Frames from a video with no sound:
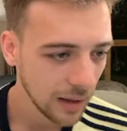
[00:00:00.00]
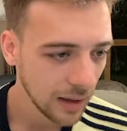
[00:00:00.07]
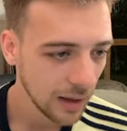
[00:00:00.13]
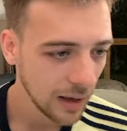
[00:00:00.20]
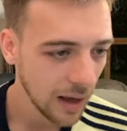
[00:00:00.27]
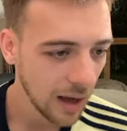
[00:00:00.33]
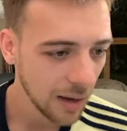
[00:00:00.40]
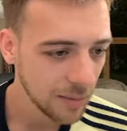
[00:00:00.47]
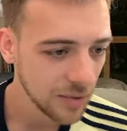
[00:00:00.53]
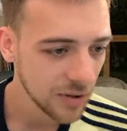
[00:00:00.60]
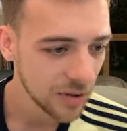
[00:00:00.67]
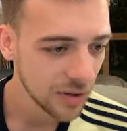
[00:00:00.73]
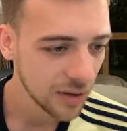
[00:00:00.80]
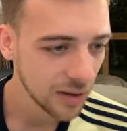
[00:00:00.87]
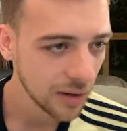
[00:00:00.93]
I'm
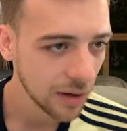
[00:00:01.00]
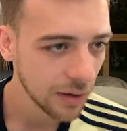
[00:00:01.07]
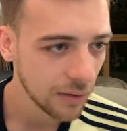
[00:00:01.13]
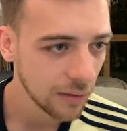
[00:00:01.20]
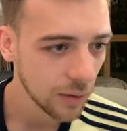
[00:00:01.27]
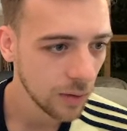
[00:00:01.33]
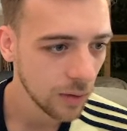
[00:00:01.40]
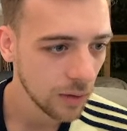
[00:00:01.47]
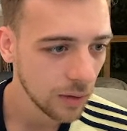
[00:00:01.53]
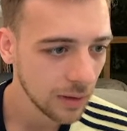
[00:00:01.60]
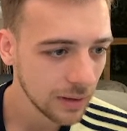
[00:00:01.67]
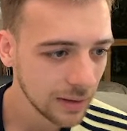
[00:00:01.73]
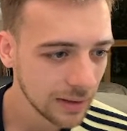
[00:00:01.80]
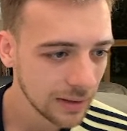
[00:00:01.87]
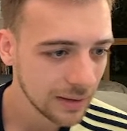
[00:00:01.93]
just going to go for
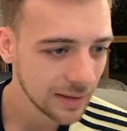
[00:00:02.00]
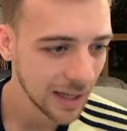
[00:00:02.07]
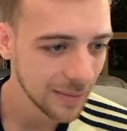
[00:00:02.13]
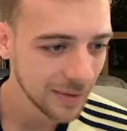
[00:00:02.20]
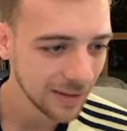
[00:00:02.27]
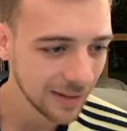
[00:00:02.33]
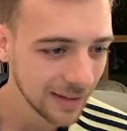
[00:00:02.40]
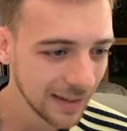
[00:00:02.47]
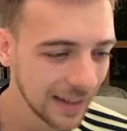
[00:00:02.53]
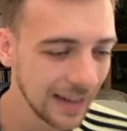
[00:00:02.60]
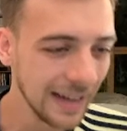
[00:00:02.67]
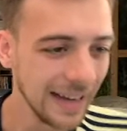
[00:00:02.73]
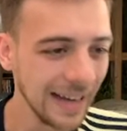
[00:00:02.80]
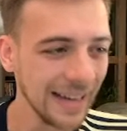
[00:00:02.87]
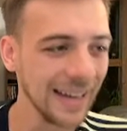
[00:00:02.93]
James Conner.
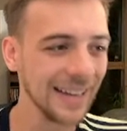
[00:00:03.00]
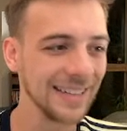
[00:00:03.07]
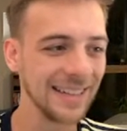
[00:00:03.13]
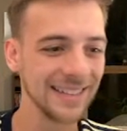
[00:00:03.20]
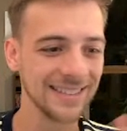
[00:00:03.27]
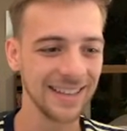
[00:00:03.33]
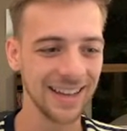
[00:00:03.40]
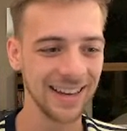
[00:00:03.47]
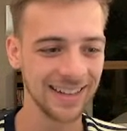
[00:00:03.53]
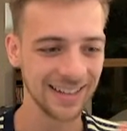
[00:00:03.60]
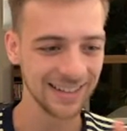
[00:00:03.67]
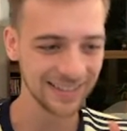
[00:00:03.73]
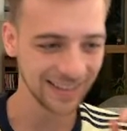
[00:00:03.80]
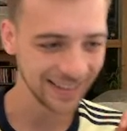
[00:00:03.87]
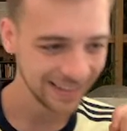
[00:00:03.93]
I clicked it.
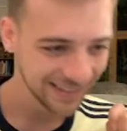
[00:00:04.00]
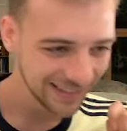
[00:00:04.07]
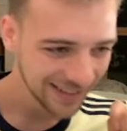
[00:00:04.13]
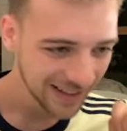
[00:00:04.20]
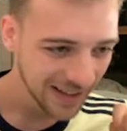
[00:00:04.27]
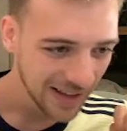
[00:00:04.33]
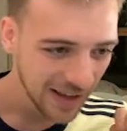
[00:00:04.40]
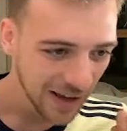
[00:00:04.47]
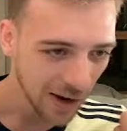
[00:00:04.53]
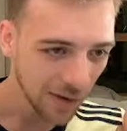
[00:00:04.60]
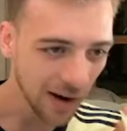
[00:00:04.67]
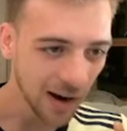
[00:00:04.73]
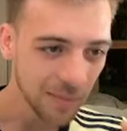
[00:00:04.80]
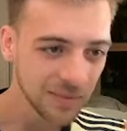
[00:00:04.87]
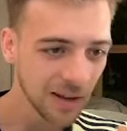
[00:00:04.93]

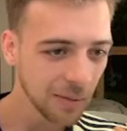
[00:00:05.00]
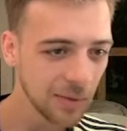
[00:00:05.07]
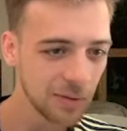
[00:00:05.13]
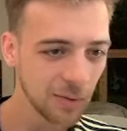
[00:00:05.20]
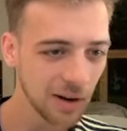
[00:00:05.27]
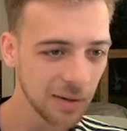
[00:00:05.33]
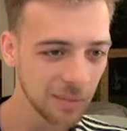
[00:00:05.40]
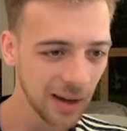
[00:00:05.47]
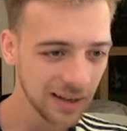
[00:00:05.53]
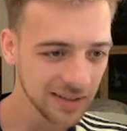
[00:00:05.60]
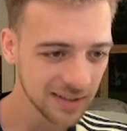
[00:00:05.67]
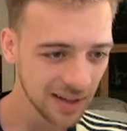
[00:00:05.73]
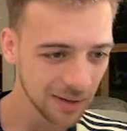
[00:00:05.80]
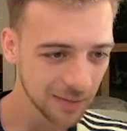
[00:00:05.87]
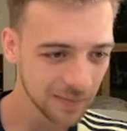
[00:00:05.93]
Alright, I'm done with running
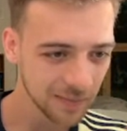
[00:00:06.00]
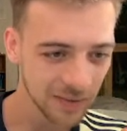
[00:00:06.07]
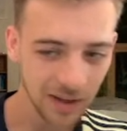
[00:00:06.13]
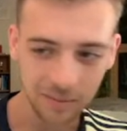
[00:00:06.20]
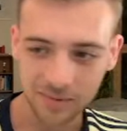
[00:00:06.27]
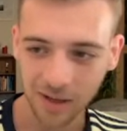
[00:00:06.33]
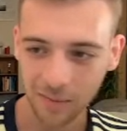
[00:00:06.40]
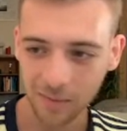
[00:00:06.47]
backs now. 1,